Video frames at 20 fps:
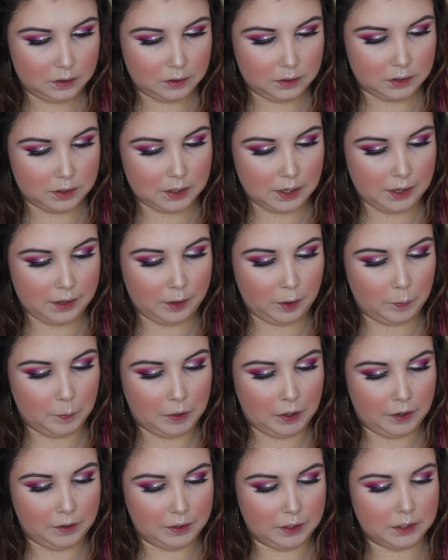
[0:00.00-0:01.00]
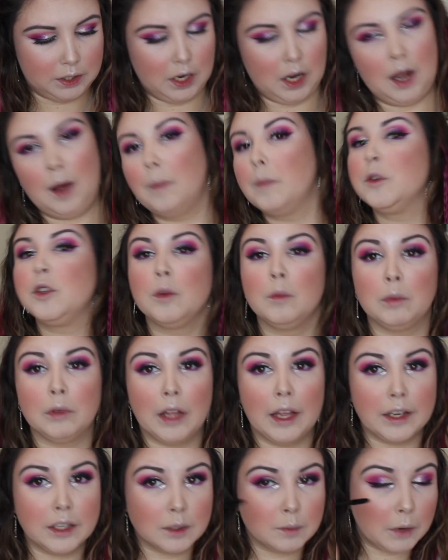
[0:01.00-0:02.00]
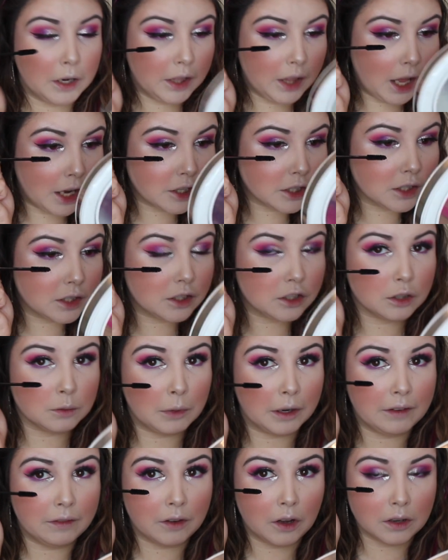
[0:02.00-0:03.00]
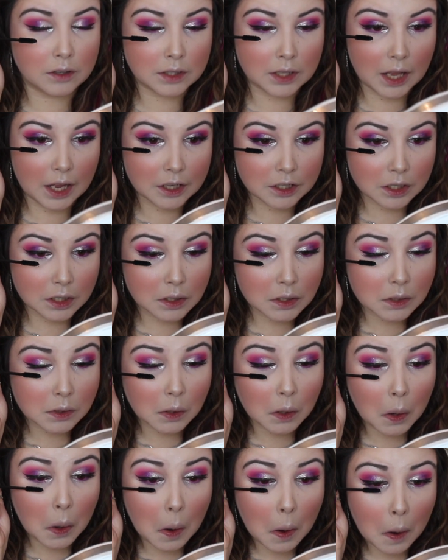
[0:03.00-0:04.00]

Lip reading: Just a little bit on the top to blend my lashes to my false lashes.